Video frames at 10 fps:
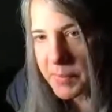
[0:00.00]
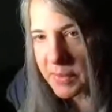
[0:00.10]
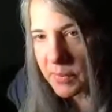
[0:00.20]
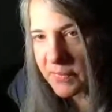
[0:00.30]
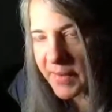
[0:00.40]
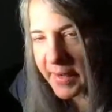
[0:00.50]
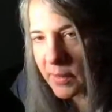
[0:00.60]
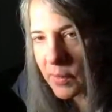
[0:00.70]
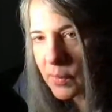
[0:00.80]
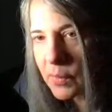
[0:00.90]
But if I
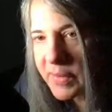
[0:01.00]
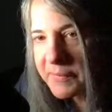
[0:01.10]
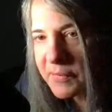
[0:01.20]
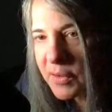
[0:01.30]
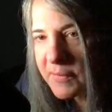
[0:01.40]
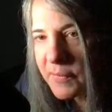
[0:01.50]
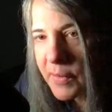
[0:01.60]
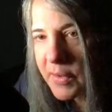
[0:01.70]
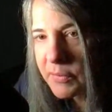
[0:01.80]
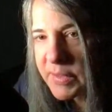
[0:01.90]
go and look
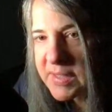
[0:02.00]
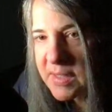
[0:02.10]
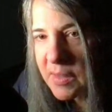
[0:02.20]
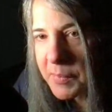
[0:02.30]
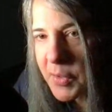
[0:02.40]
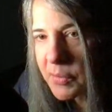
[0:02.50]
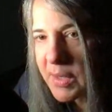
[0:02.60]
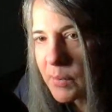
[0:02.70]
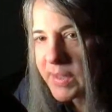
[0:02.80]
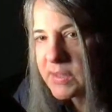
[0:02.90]
for it, we see that
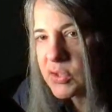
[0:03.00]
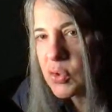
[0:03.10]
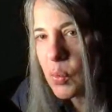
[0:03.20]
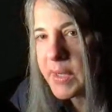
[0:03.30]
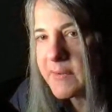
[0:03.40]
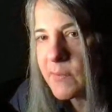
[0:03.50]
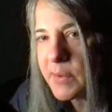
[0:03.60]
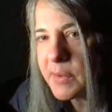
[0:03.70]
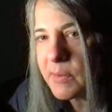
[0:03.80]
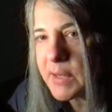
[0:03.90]
Mercury went to 24
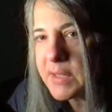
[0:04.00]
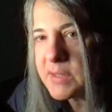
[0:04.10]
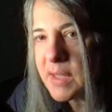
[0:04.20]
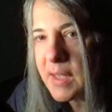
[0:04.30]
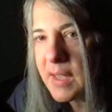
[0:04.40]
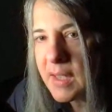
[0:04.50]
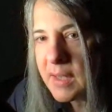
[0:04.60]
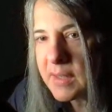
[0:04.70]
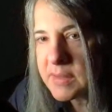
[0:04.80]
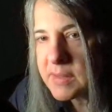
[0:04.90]
degrees
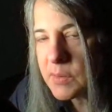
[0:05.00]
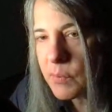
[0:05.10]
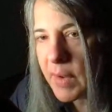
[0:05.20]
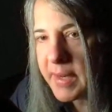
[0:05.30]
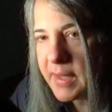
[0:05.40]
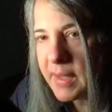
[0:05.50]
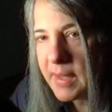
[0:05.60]
because it's in red.